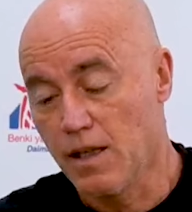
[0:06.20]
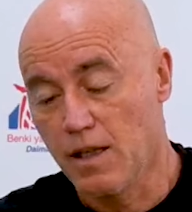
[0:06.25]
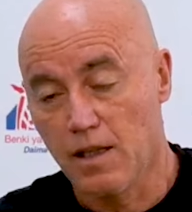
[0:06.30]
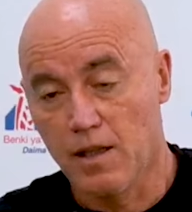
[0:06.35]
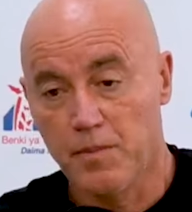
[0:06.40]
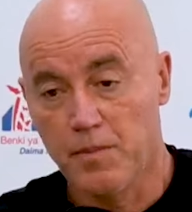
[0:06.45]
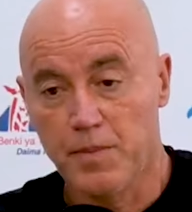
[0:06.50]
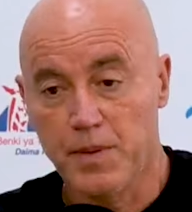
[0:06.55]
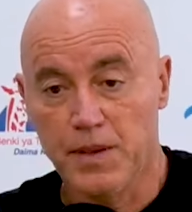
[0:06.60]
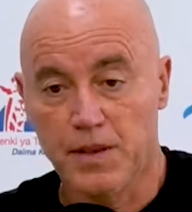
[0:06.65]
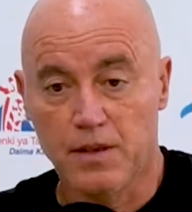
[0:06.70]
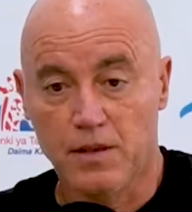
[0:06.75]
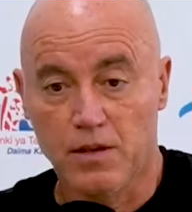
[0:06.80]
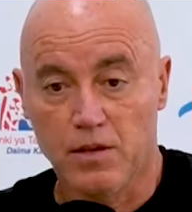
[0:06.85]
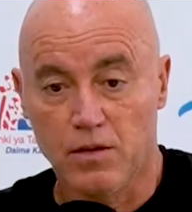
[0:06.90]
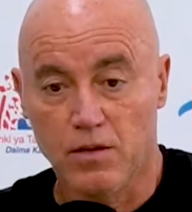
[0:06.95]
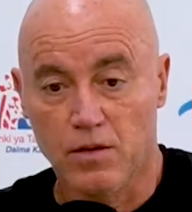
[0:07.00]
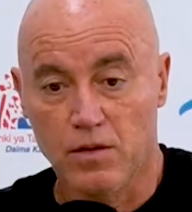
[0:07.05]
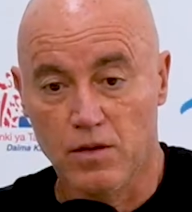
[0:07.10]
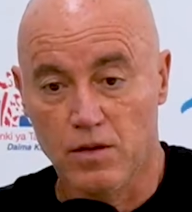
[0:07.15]
repeat.
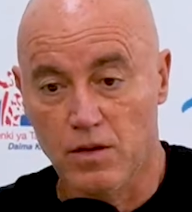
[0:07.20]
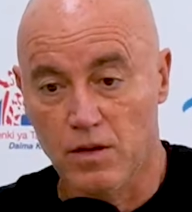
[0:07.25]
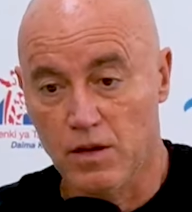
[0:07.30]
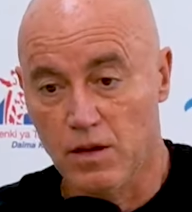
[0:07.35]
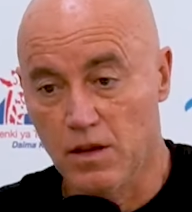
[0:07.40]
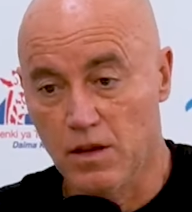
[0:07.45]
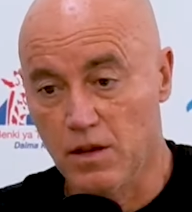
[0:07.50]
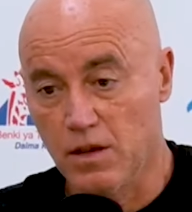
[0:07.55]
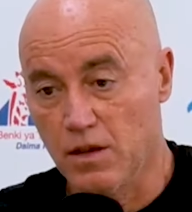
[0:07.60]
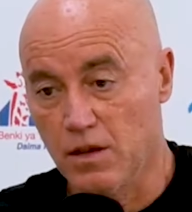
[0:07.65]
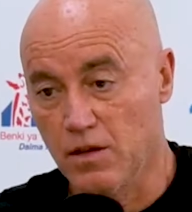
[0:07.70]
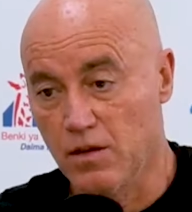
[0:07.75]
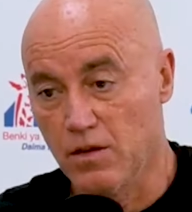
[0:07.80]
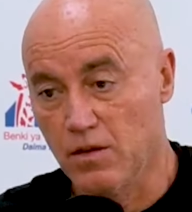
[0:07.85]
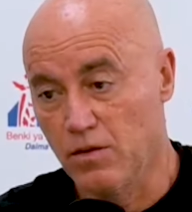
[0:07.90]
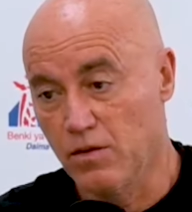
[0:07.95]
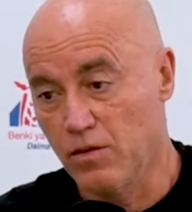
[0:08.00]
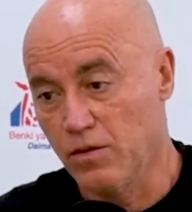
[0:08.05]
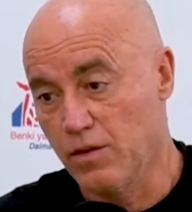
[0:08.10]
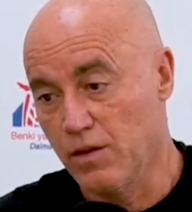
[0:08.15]
No,
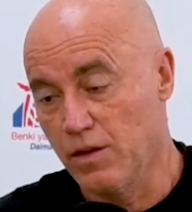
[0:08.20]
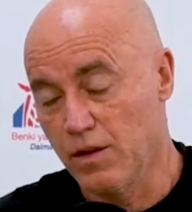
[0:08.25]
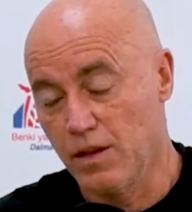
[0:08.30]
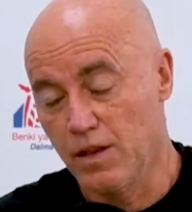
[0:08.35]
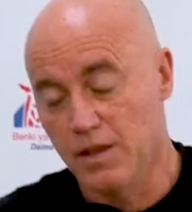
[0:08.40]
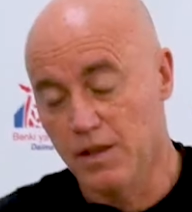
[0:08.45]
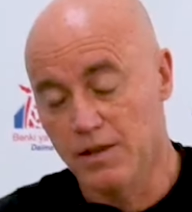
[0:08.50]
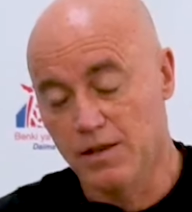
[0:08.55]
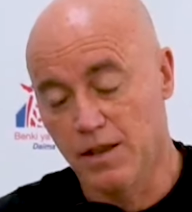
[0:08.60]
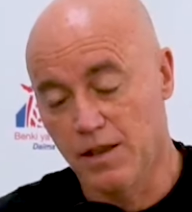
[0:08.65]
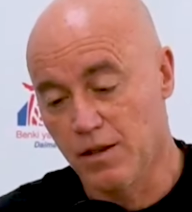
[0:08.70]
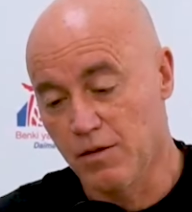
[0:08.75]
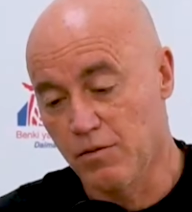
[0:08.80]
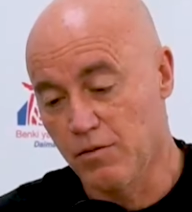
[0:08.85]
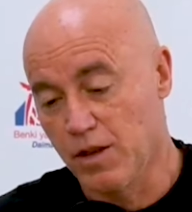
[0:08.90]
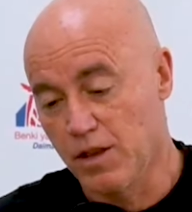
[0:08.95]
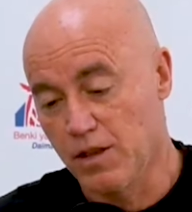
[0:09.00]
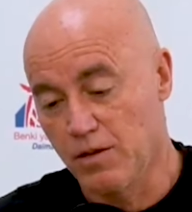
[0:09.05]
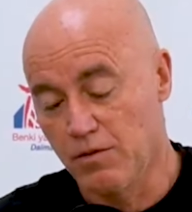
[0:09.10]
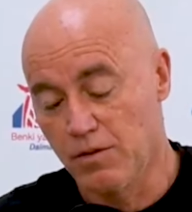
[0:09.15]
yesterday
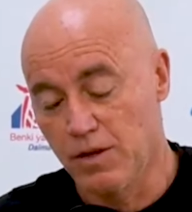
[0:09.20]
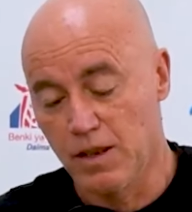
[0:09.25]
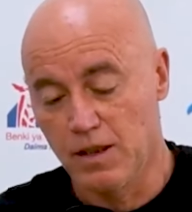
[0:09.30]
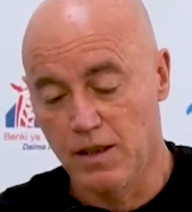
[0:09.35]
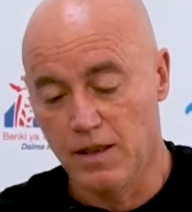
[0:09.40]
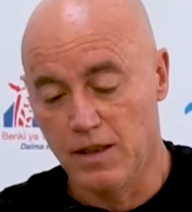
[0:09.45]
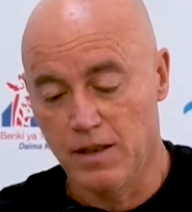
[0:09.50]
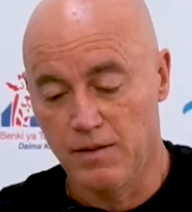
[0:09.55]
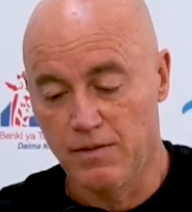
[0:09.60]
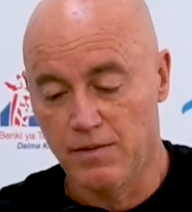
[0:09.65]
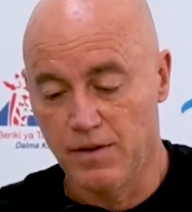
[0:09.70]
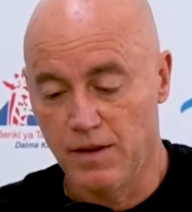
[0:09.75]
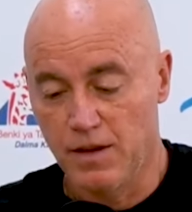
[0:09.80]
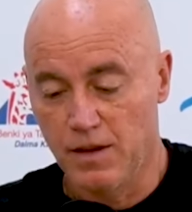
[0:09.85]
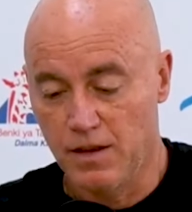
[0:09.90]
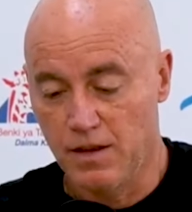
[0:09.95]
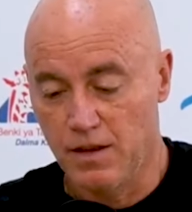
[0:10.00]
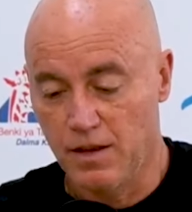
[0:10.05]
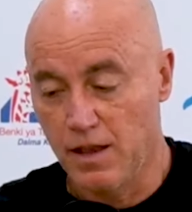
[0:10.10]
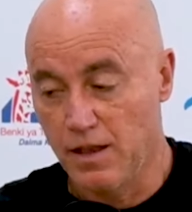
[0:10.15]
we gave
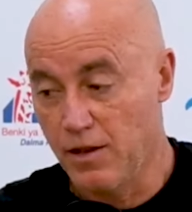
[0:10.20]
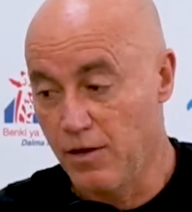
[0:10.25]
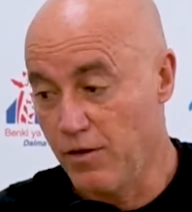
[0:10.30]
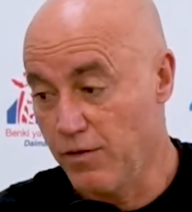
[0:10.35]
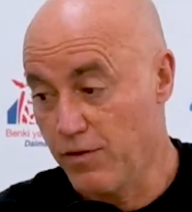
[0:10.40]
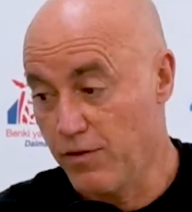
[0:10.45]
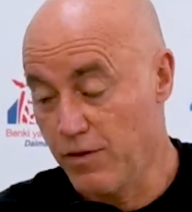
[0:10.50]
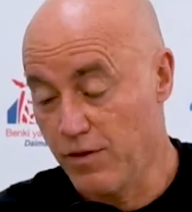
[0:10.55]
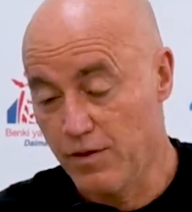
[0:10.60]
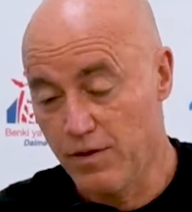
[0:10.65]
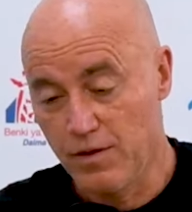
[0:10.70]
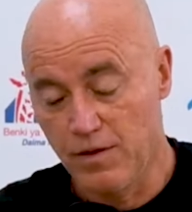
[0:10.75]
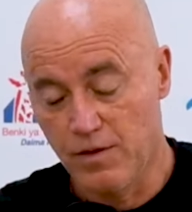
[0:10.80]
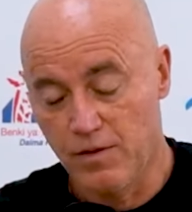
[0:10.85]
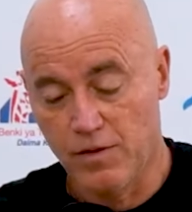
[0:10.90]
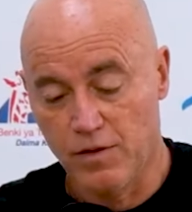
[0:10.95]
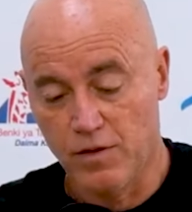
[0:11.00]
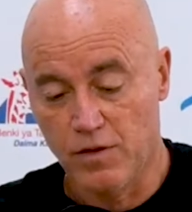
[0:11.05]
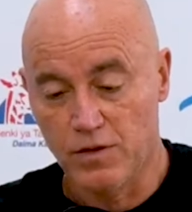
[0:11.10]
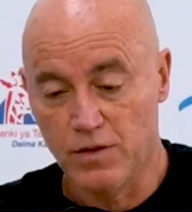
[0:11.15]
the day off,
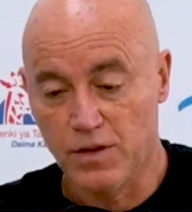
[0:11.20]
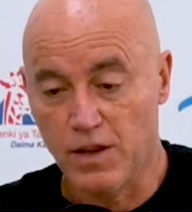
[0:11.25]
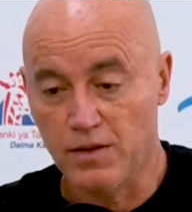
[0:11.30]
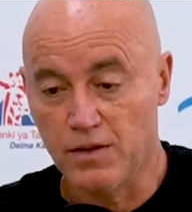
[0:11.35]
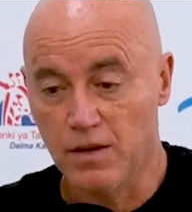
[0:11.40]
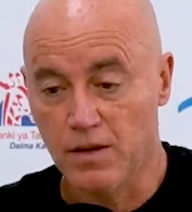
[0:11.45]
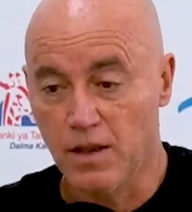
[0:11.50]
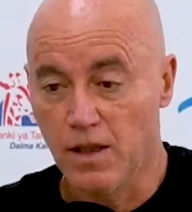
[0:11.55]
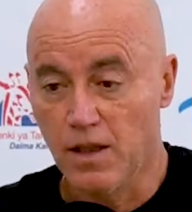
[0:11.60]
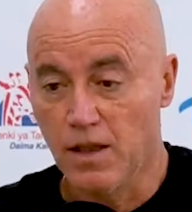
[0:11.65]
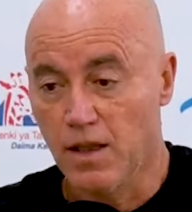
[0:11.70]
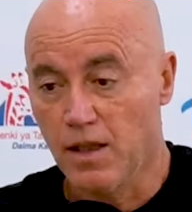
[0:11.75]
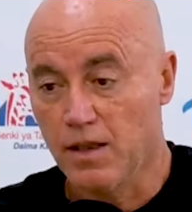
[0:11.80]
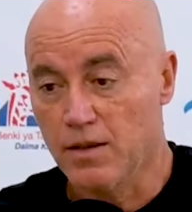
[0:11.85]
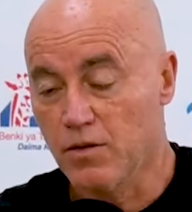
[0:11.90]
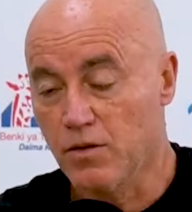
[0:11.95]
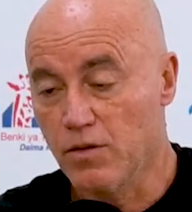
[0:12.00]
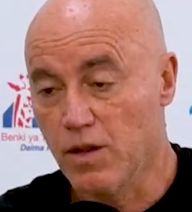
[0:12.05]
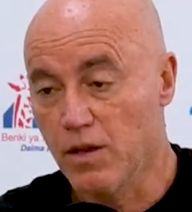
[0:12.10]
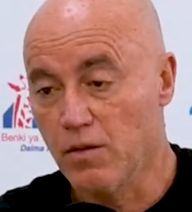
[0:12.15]
of course, and
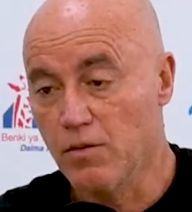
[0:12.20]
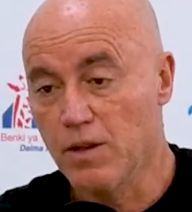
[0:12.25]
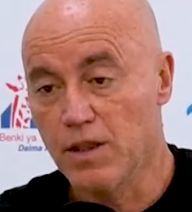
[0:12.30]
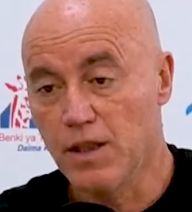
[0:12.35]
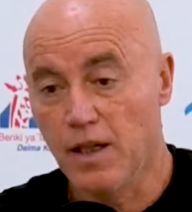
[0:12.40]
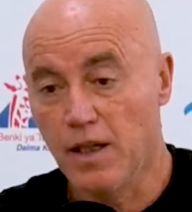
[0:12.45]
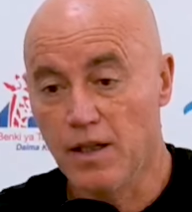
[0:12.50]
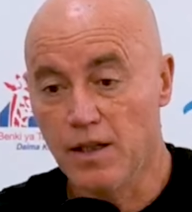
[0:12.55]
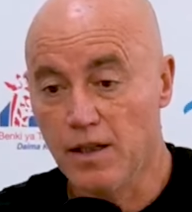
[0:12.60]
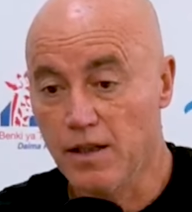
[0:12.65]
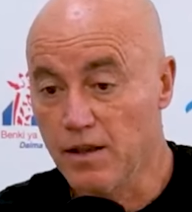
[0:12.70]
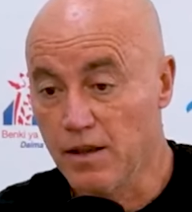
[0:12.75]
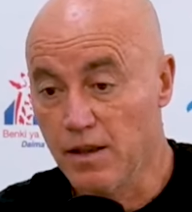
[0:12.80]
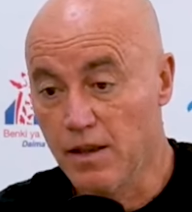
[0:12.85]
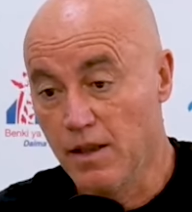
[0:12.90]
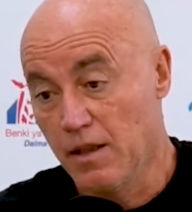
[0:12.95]
today we train.